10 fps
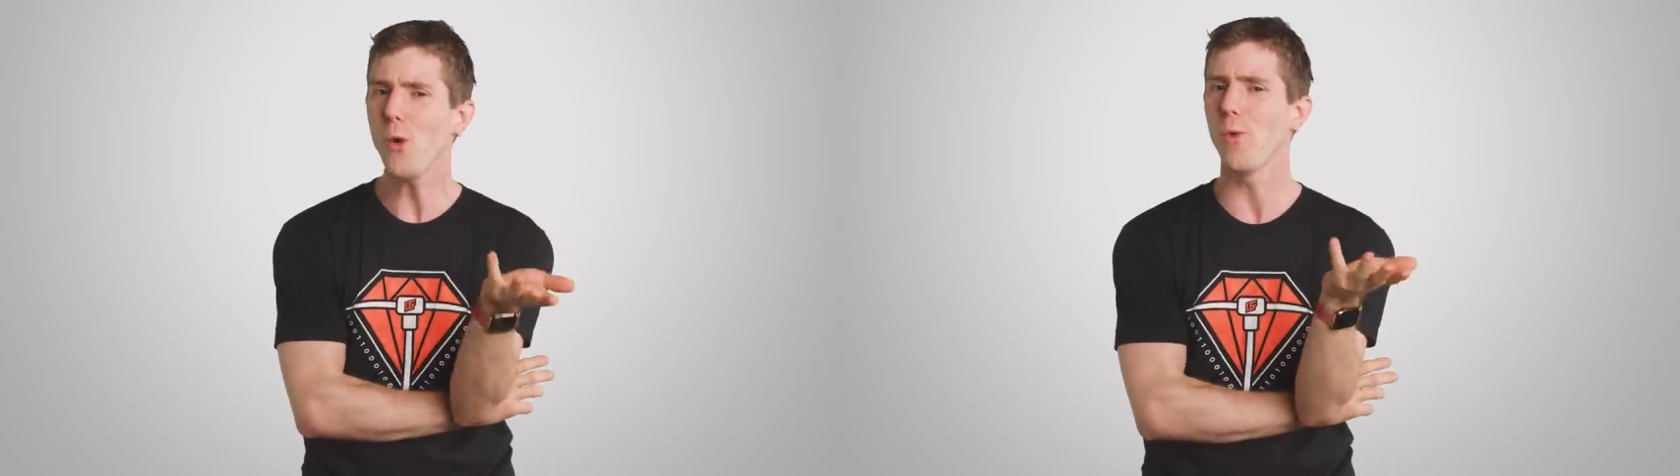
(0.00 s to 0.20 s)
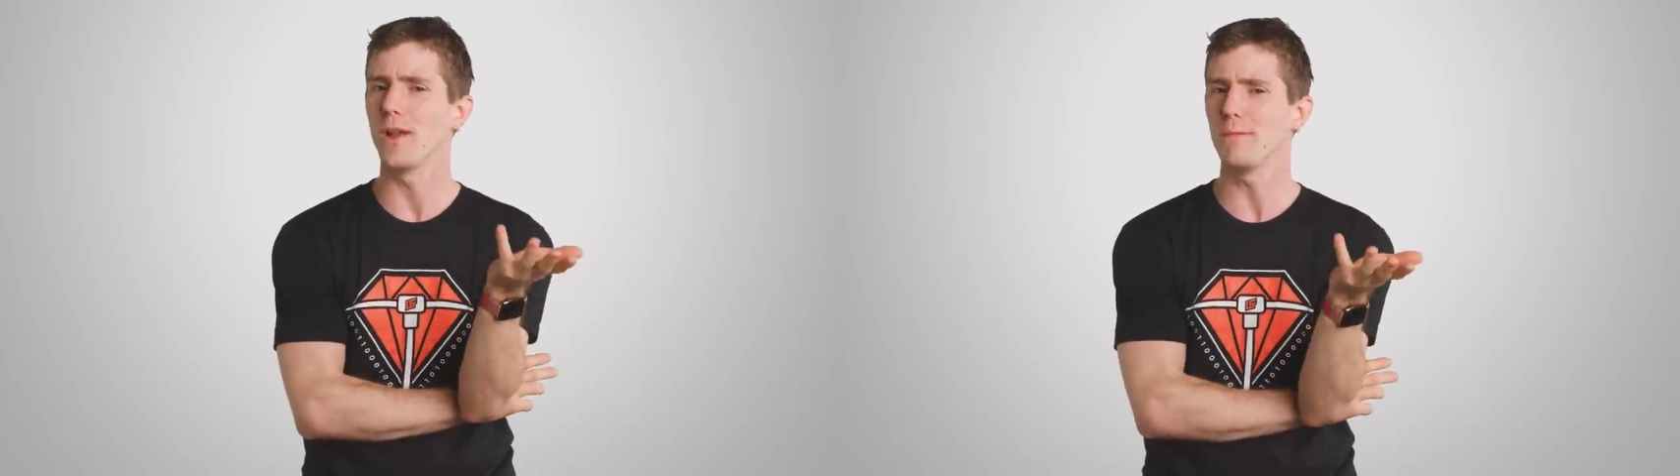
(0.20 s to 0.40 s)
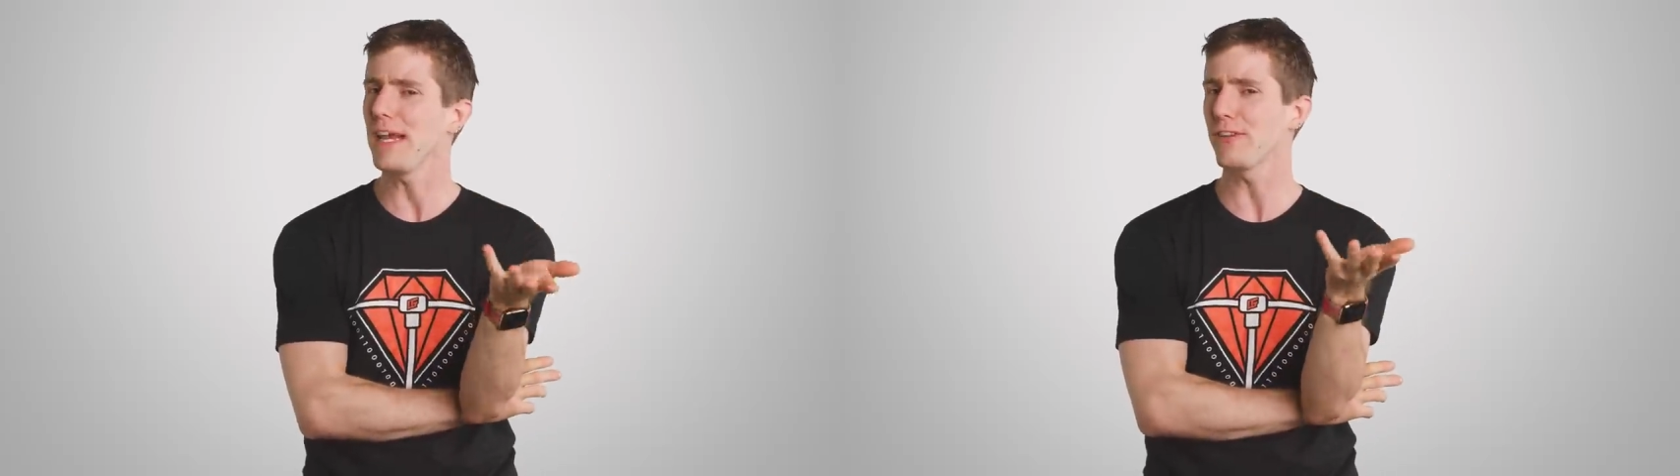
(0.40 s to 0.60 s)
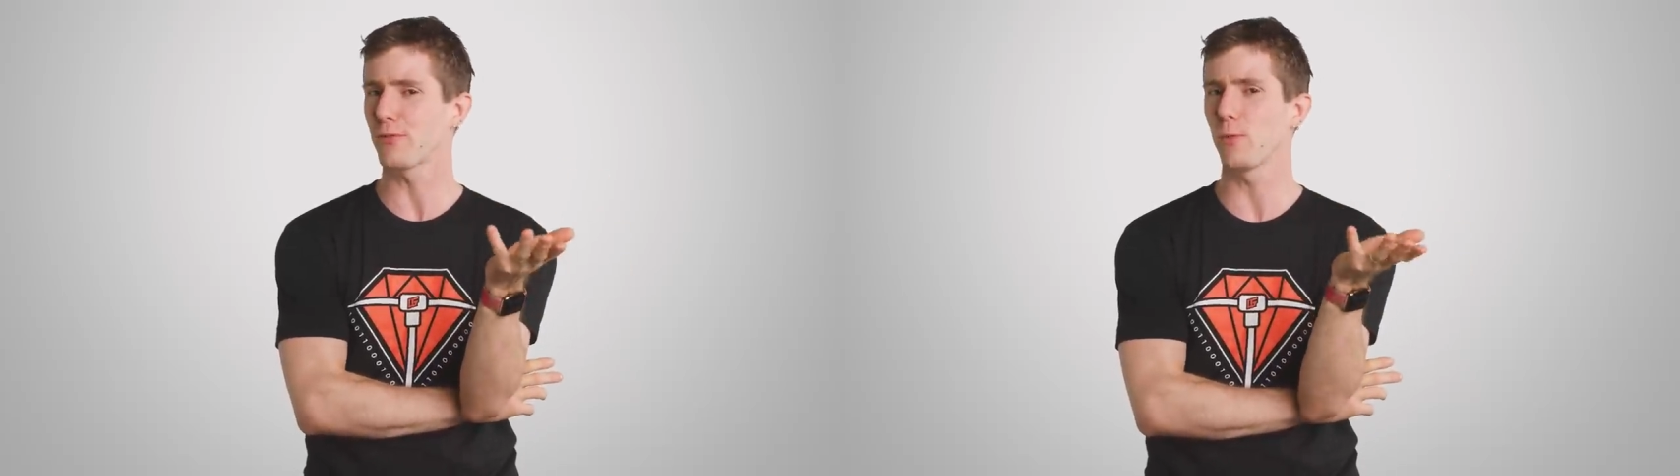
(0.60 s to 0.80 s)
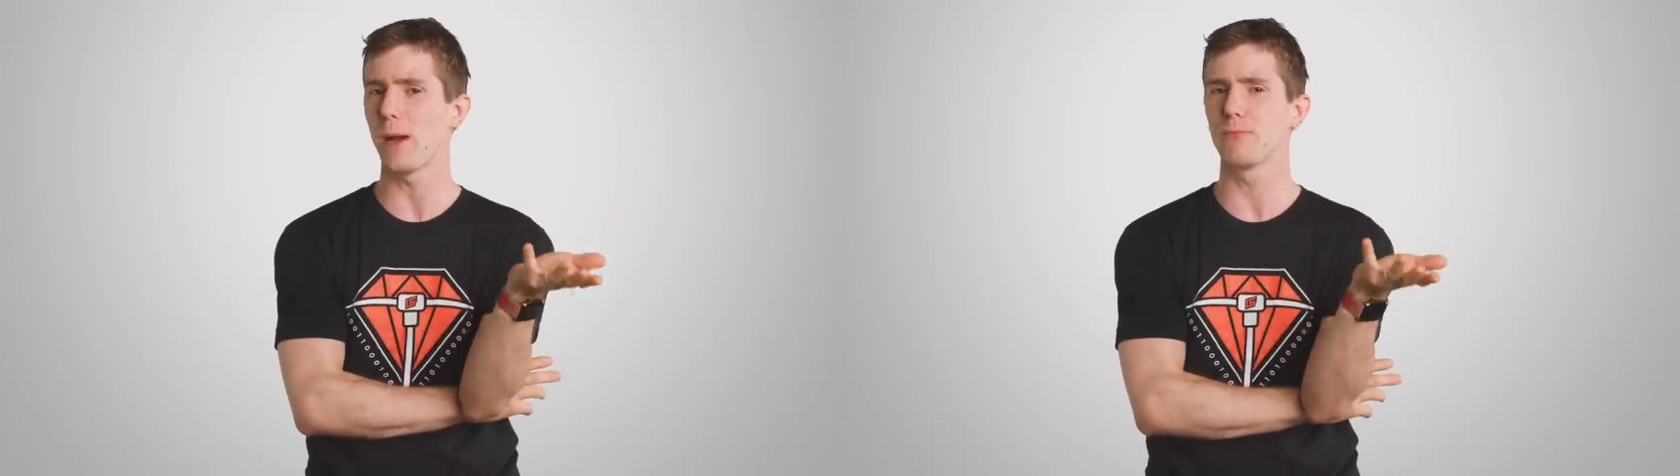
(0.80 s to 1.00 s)
one pays
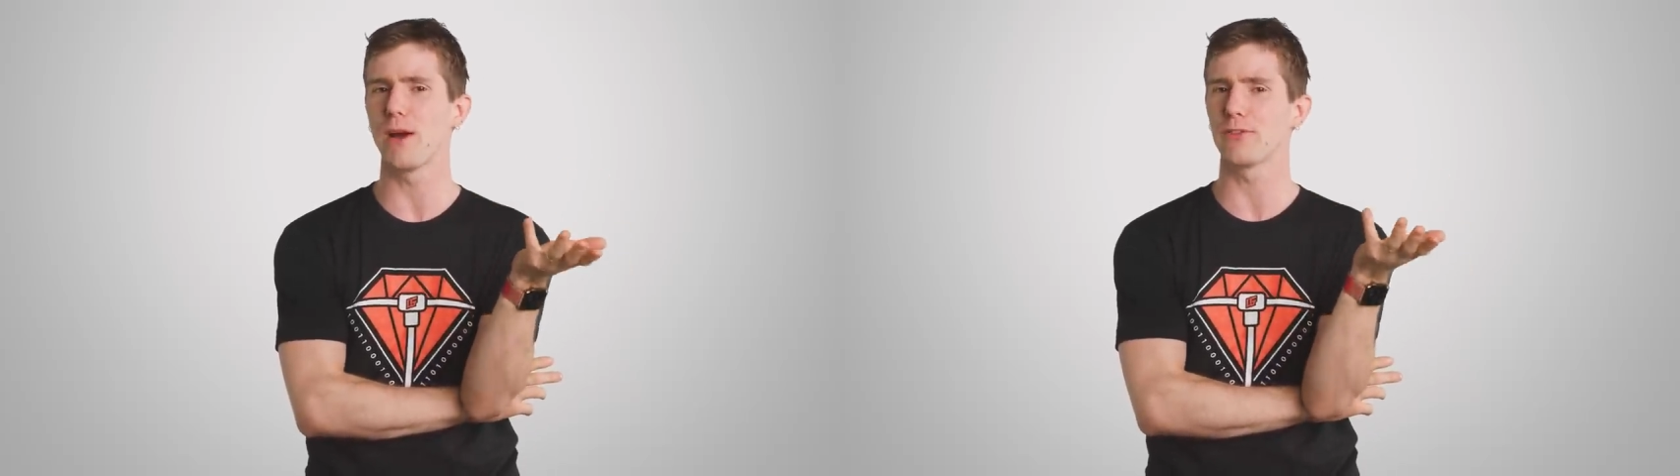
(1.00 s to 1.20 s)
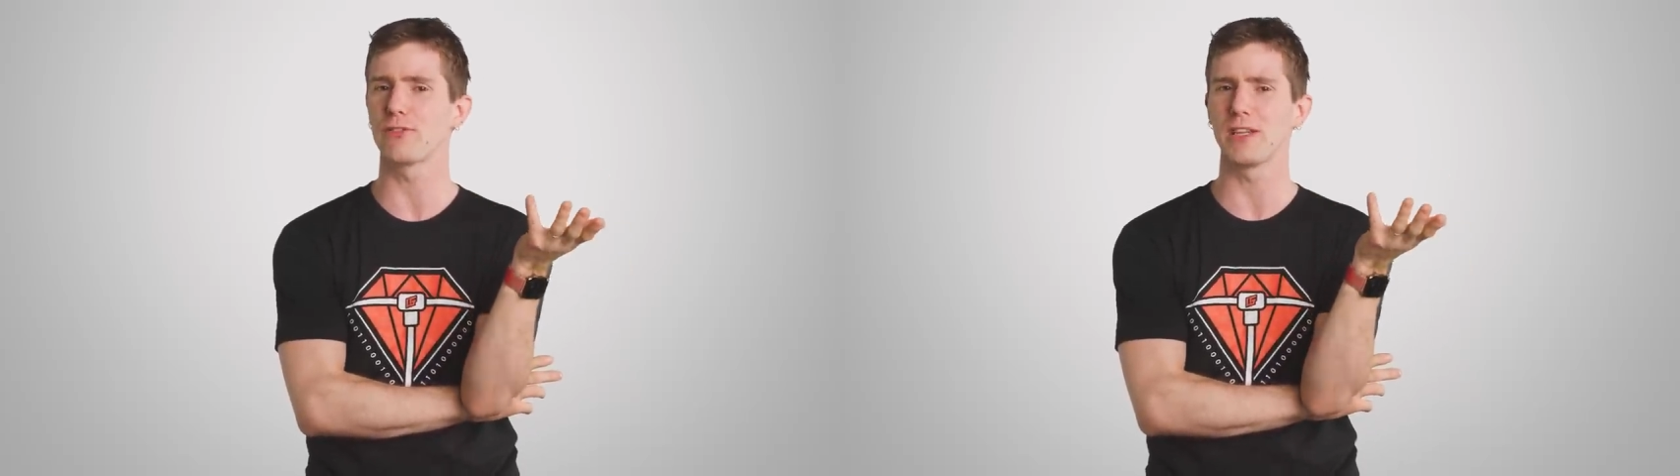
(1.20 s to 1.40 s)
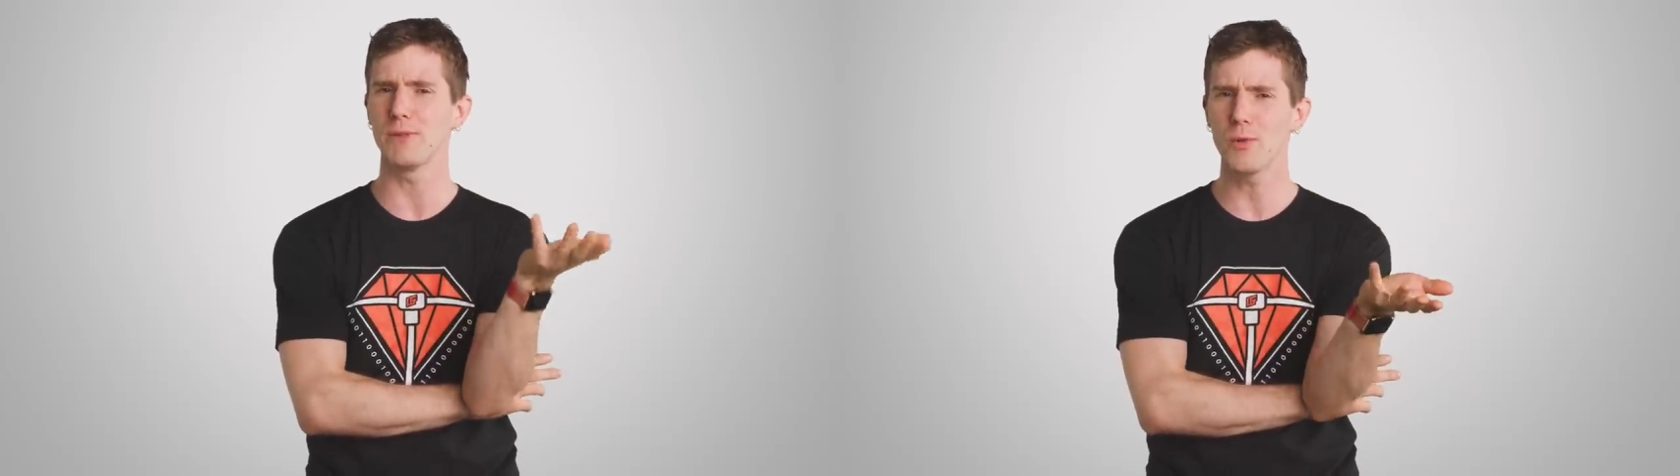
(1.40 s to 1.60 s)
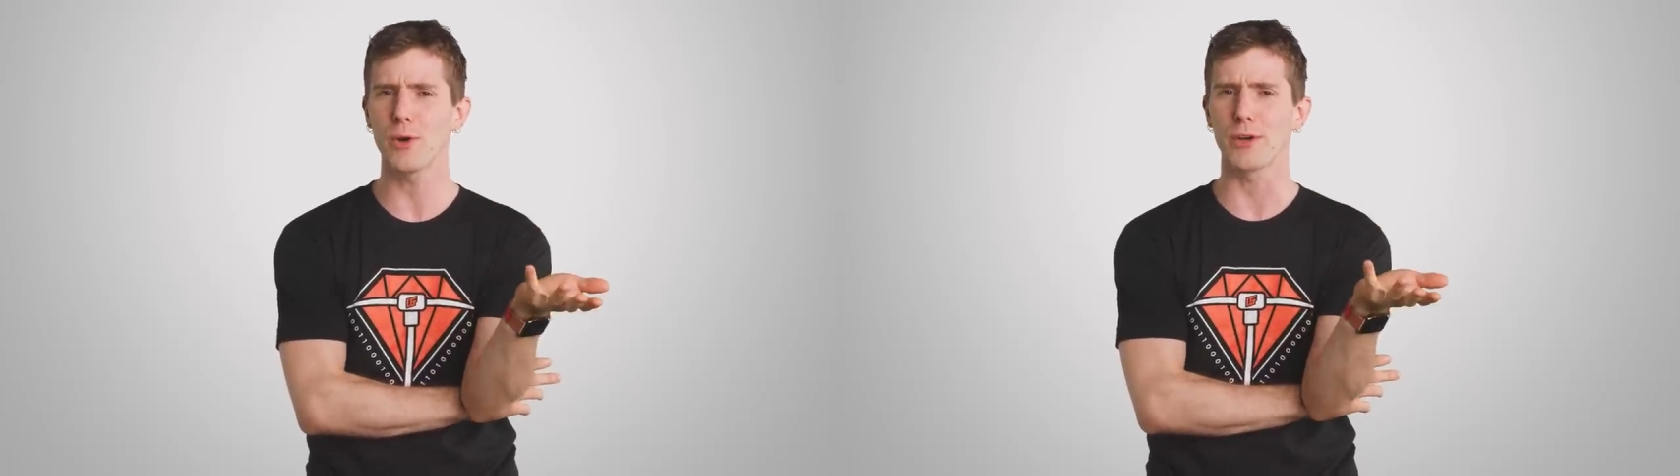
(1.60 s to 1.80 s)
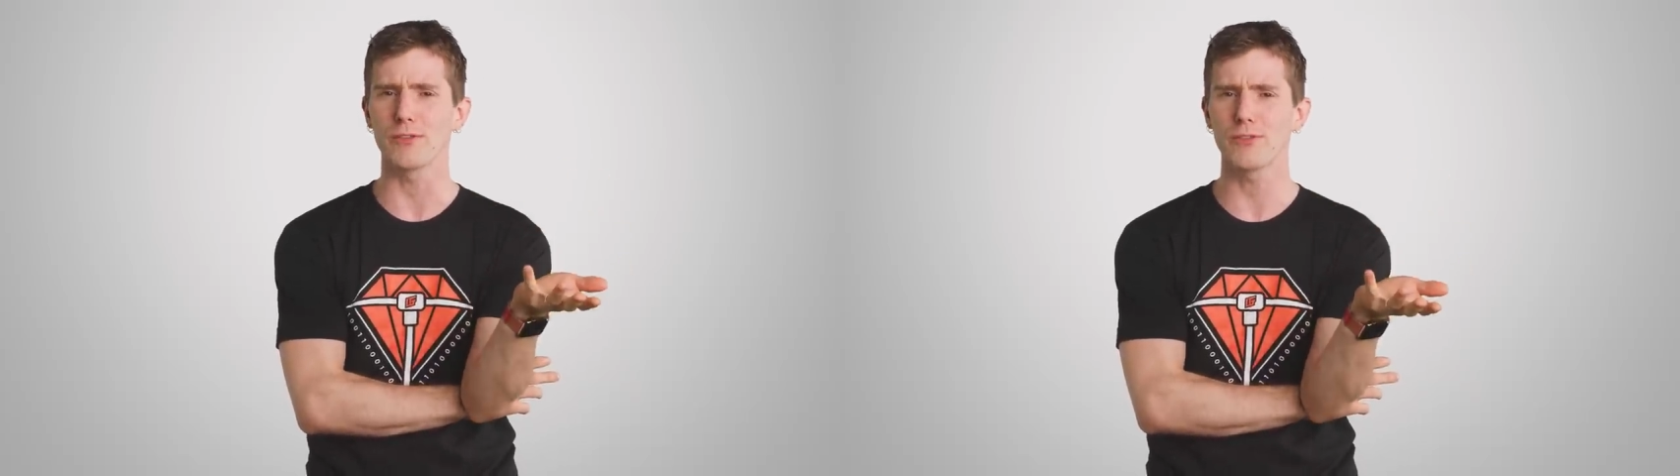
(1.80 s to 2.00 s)
for web browsers anymore,